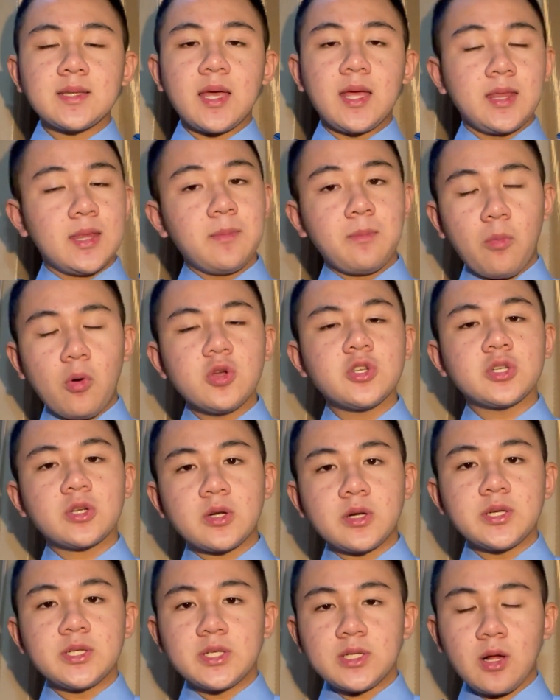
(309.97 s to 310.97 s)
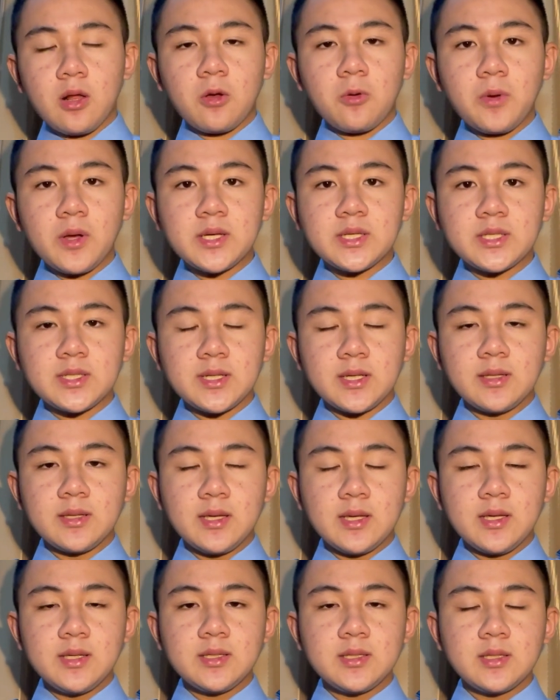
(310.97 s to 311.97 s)
and the most crucial question
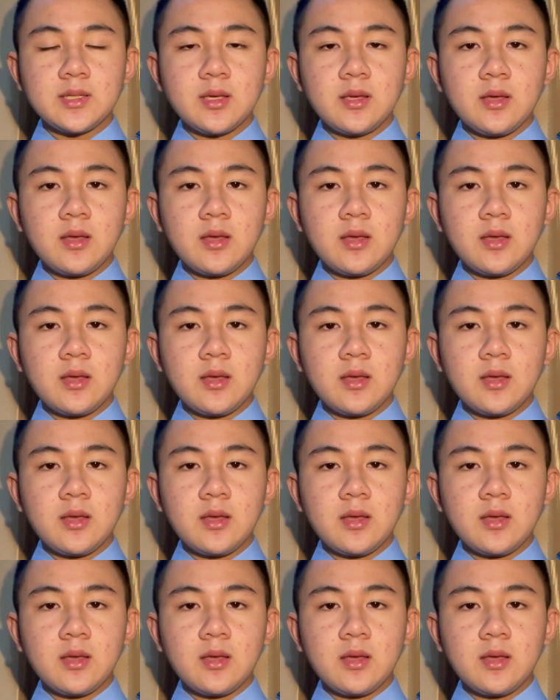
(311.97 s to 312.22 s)
is,